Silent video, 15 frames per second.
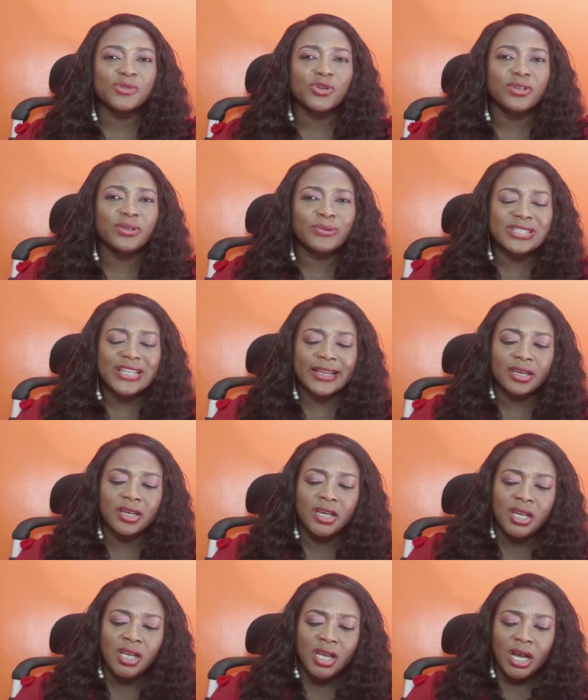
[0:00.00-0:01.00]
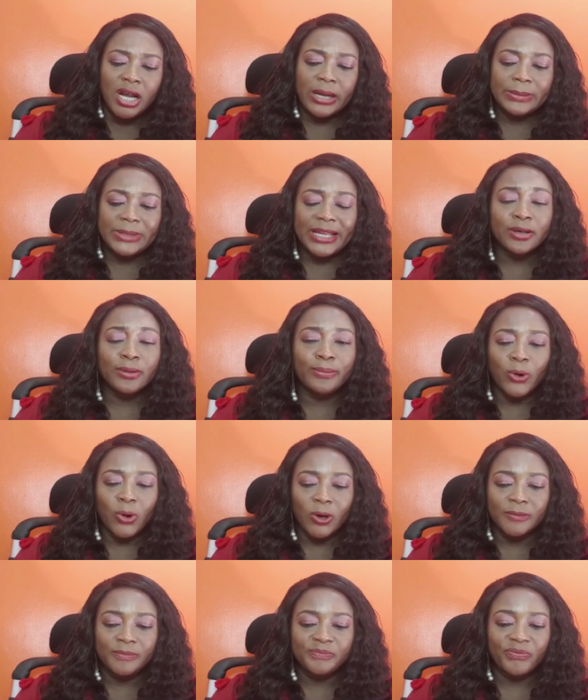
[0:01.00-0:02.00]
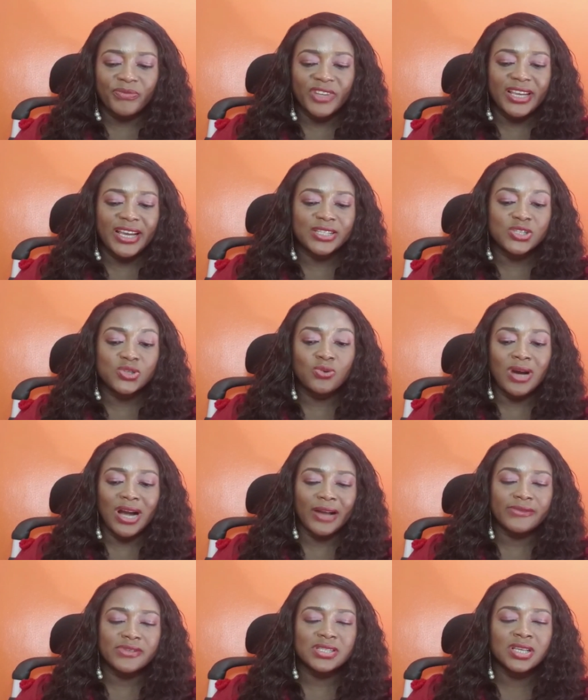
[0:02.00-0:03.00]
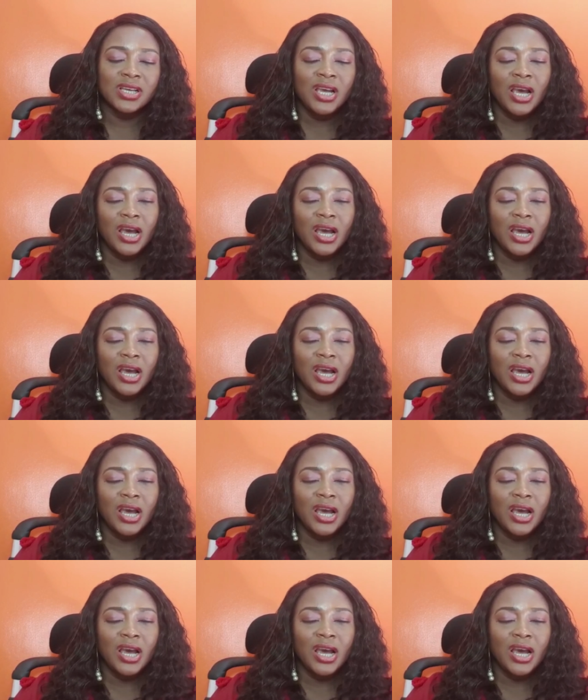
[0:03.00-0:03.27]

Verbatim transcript: So it was like um, like a ball. He had two halves.